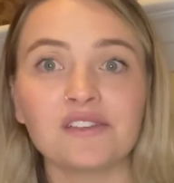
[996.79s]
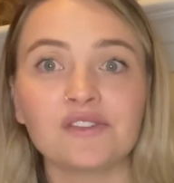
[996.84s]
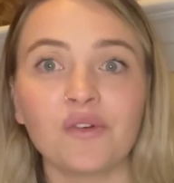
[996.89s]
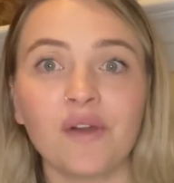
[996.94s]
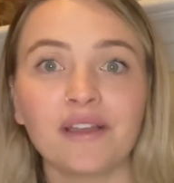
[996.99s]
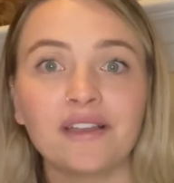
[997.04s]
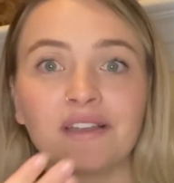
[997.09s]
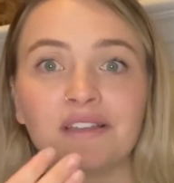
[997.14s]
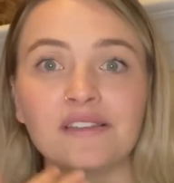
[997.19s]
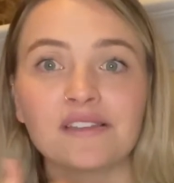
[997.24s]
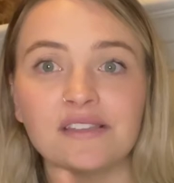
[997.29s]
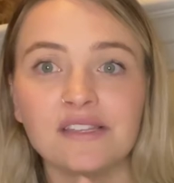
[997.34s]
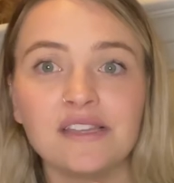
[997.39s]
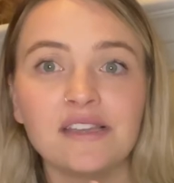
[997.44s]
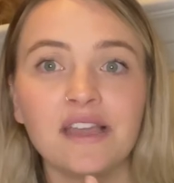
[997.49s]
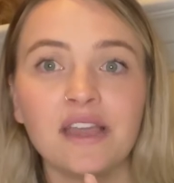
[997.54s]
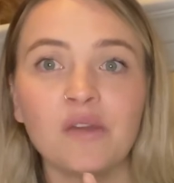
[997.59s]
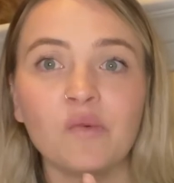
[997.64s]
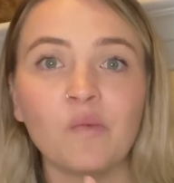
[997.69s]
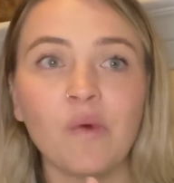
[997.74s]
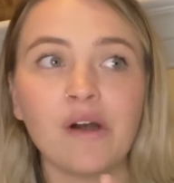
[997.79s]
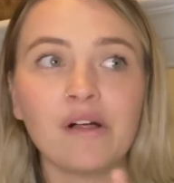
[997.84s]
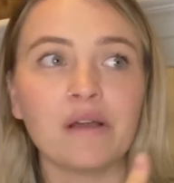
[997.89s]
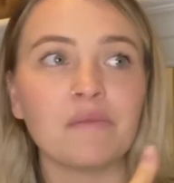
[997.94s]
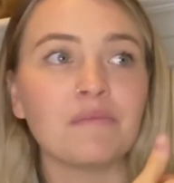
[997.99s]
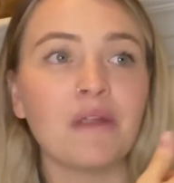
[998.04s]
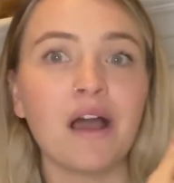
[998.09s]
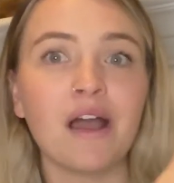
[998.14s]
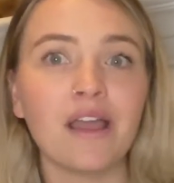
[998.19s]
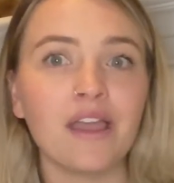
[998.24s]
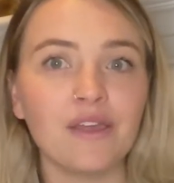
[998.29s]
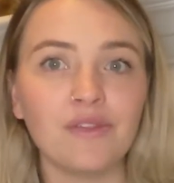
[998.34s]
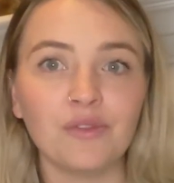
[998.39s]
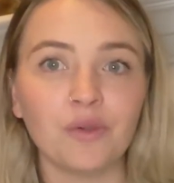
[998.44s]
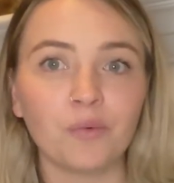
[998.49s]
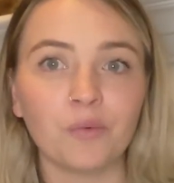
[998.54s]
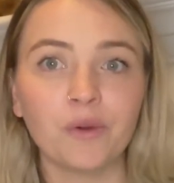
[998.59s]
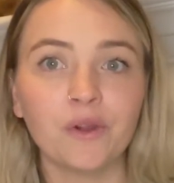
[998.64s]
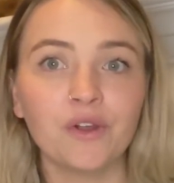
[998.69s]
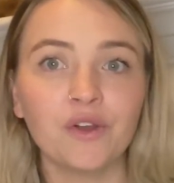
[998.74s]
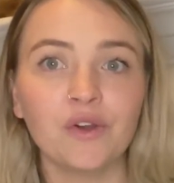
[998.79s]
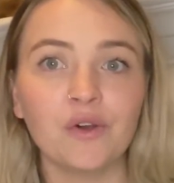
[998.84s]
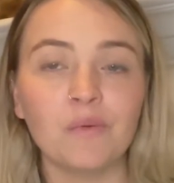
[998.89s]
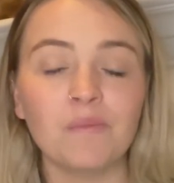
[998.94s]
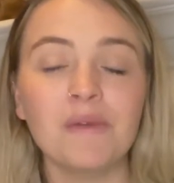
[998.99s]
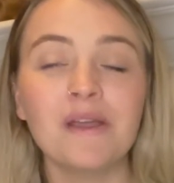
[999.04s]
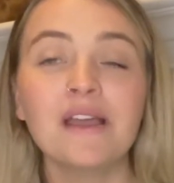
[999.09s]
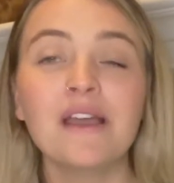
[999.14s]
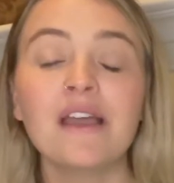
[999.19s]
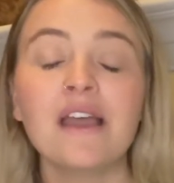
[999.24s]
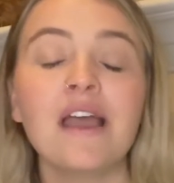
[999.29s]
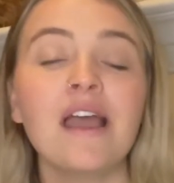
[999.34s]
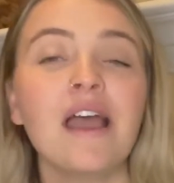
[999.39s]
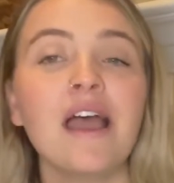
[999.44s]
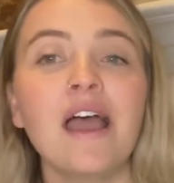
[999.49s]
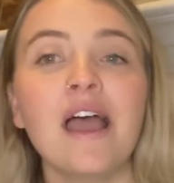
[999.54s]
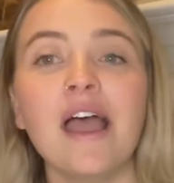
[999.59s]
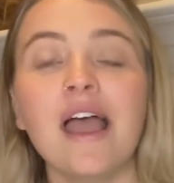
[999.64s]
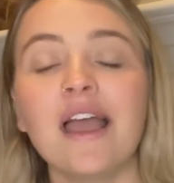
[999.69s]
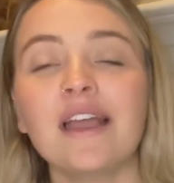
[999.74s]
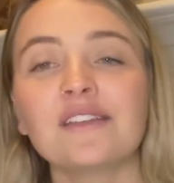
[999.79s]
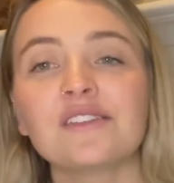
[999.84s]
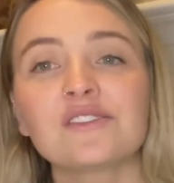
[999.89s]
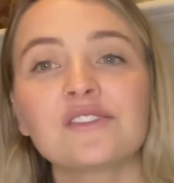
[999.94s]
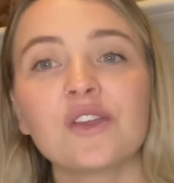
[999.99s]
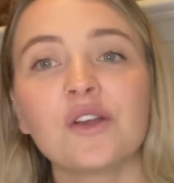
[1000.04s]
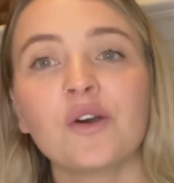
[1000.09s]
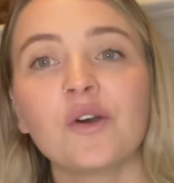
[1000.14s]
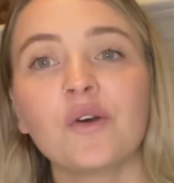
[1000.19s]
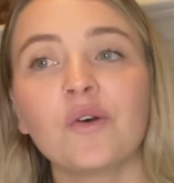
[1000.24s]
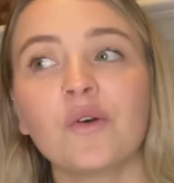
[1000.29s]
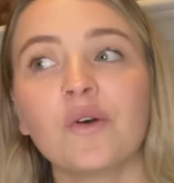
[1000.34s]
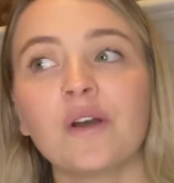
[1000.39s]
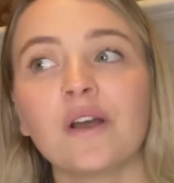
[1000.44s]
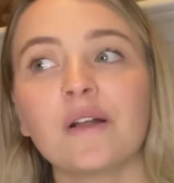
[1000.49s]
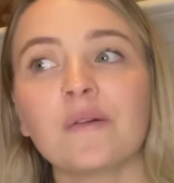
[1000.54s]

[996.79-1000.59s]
So I could see him while I'm not in the room. And so,